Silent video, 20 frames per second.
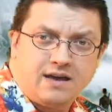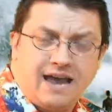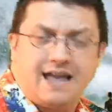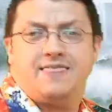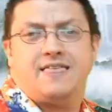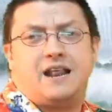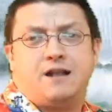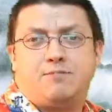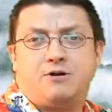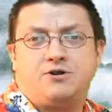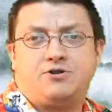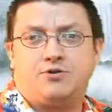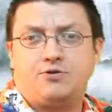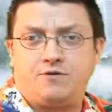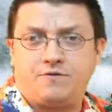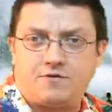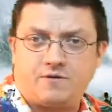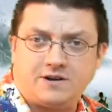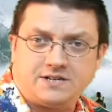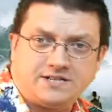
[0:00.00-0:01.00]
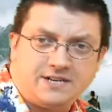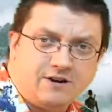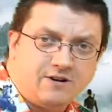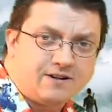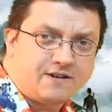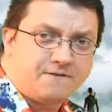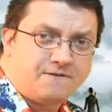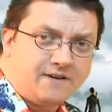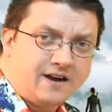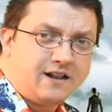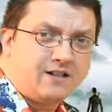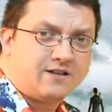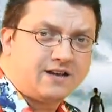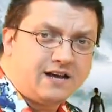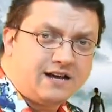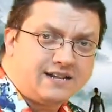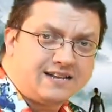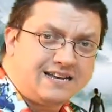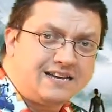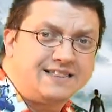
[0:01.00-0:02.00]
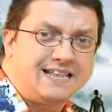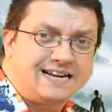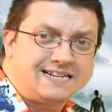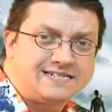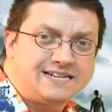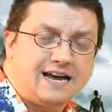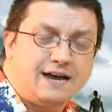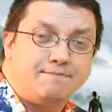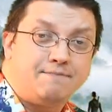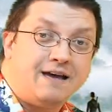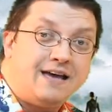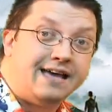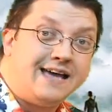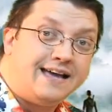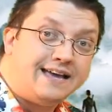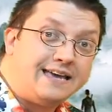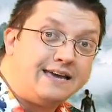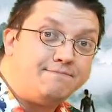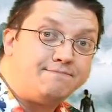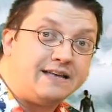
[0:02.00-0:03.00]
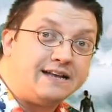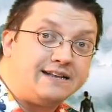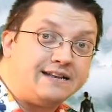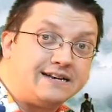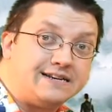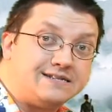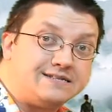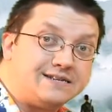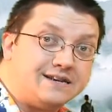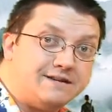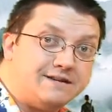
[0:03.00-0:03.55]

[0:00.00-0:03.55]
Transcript: And that'll about do it for us here at The Final Cut. Till next time, keep the tickets